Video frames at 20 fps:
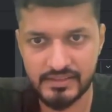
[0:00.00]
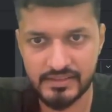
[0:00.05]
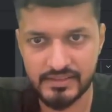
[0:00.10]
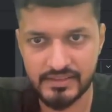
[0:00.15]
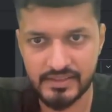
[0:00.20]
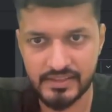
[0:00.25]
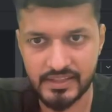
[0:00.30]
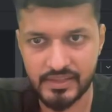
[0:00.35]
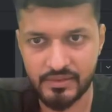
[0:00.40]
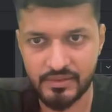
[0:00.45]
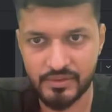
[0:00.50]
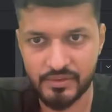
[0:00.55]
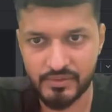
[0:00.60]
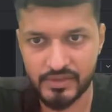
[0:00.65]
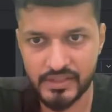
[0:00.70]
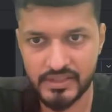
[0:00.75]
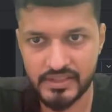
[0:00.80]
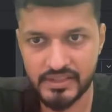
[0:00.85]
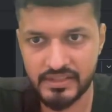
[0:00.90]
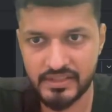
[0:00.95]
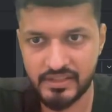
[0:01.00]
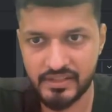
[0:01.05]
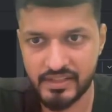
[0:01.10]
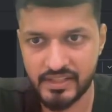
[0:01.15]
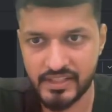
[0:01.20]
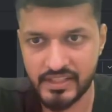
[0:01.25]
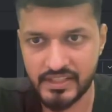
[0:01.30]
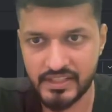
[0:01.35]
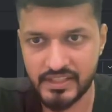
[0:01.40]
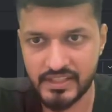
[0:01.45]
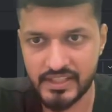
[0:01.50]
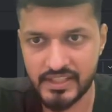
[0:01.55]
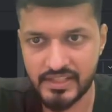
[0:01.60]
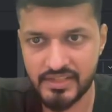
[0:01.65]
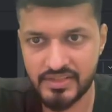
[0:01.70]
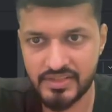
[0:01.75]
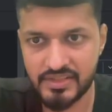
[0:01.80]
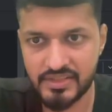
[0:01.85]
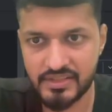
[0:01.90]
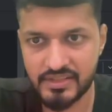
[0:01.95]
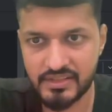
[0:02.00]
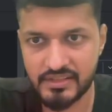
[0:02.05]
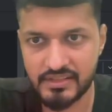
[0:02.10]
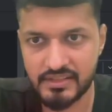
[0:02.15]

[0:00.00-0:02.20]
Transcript: Surround with try catch.